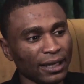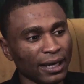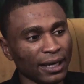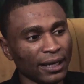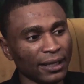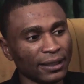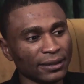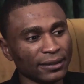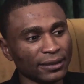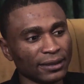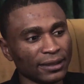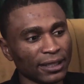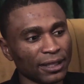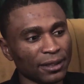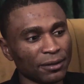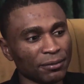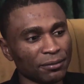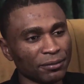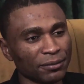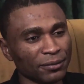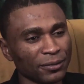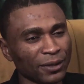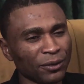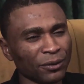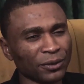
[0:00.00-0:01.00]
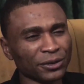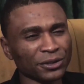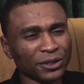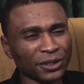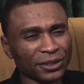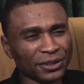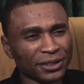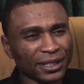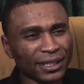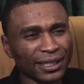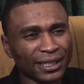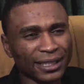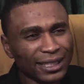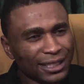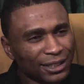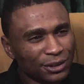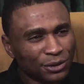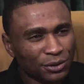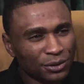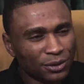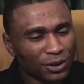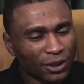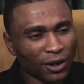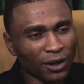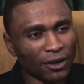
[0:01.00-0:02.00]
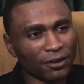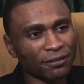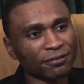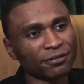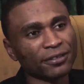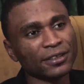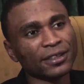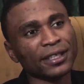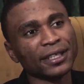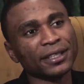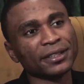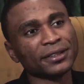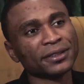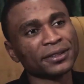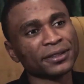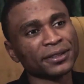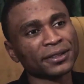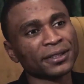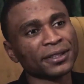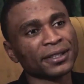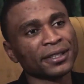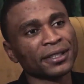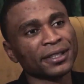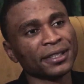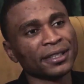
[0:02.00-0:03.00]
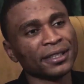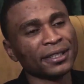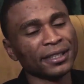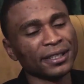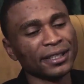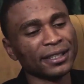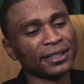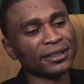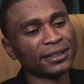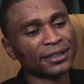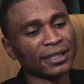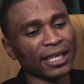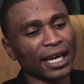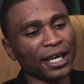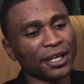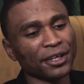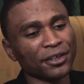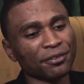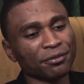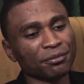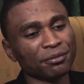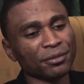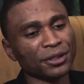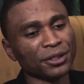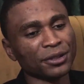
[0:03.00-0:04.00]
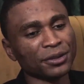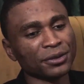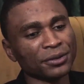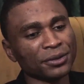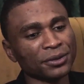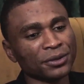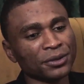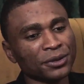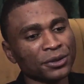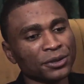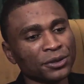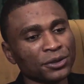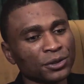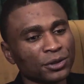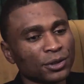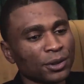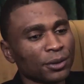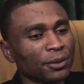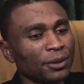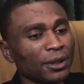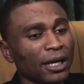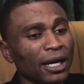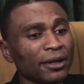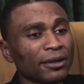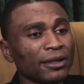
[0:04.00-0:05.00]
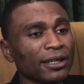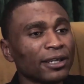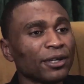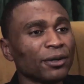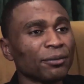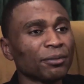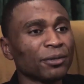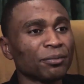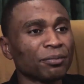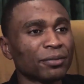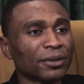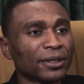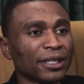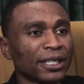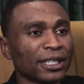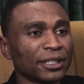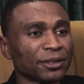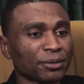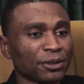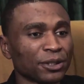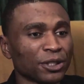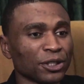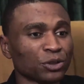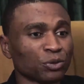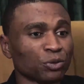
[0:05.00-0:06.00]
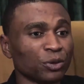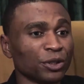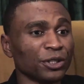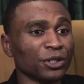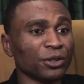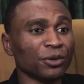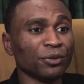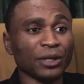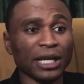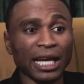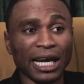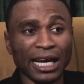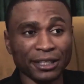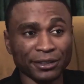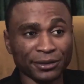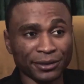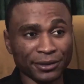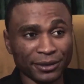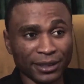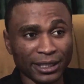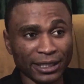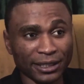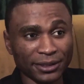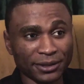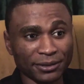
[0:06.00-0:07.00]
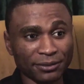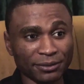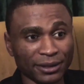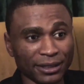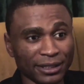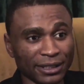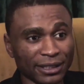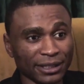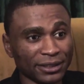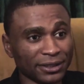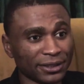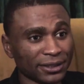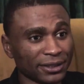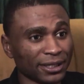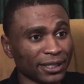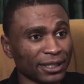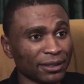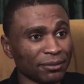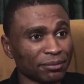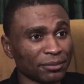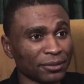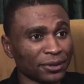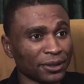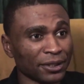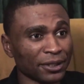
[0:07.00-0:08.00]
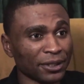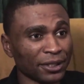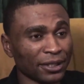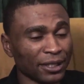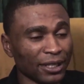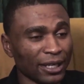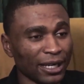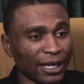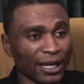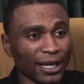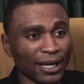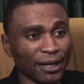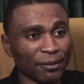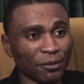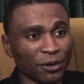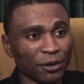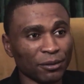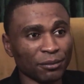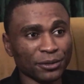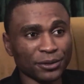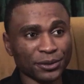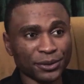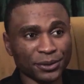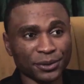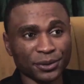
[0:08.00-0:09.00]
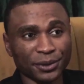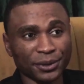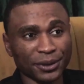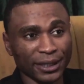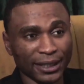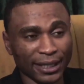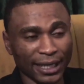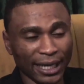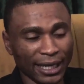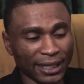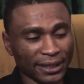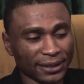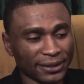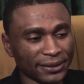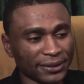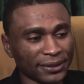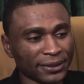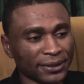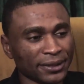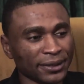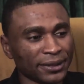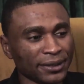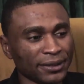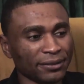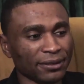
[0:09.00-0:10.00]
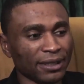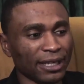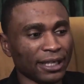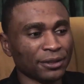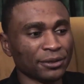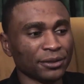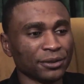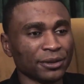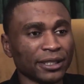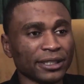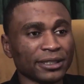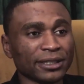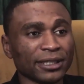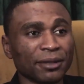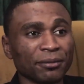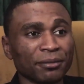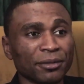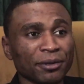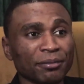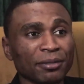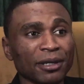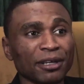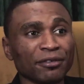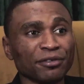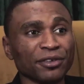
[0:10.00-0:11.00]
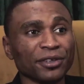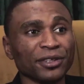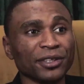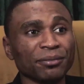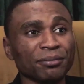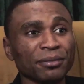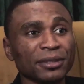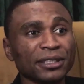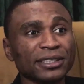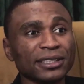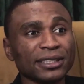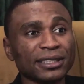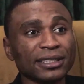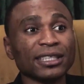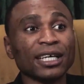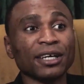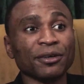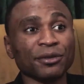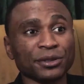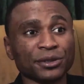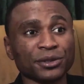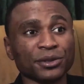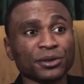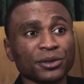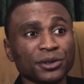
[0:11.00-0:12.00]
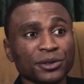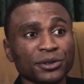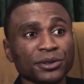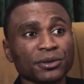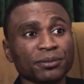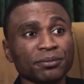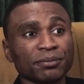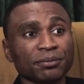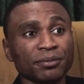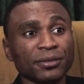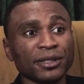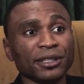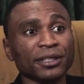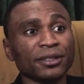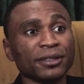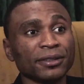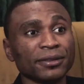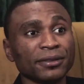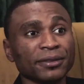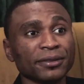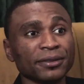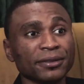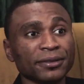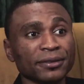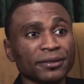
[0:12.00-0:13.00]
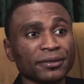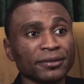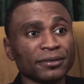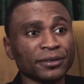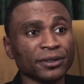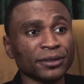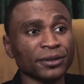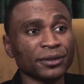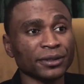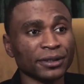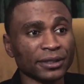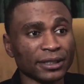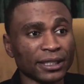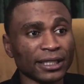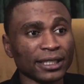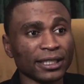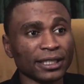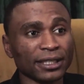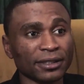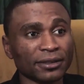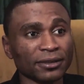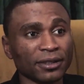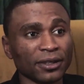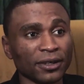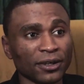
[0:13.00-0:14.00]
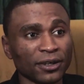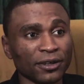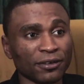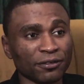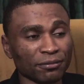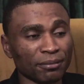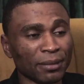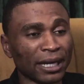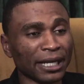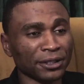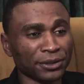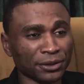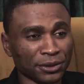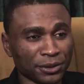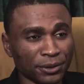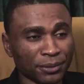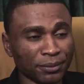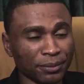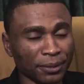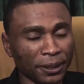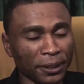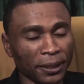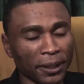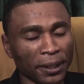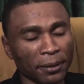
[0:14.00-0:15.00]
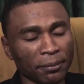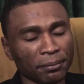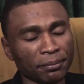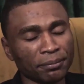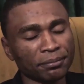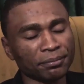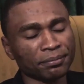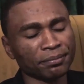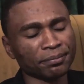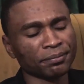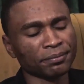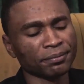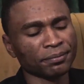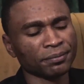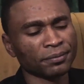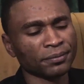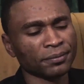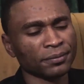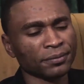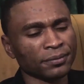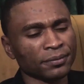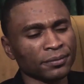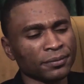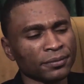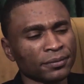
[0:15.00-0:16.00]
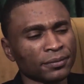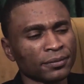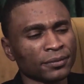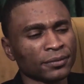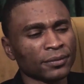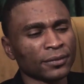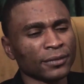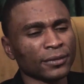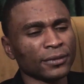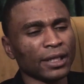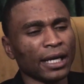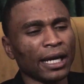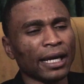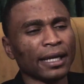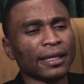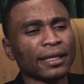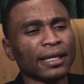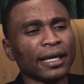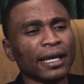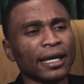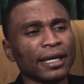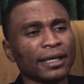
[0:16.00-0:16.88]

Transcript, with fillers: And there was just a little confidence inside of me. So we rounded up the prayers because we knew we had to rest. We didn't sleep almost through the night. We had to rest and prepare for the meeting that was going to be, taking off by 2 p.m. And